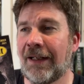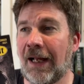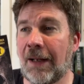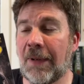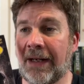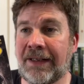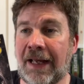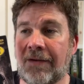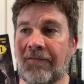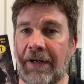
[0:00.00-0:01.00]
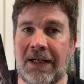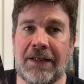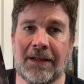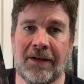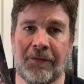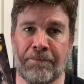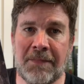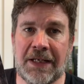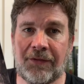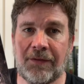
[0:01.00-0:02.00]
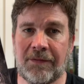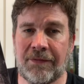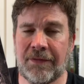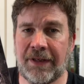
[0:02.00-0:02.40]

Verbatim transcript: Um, and again, a really nice mix of different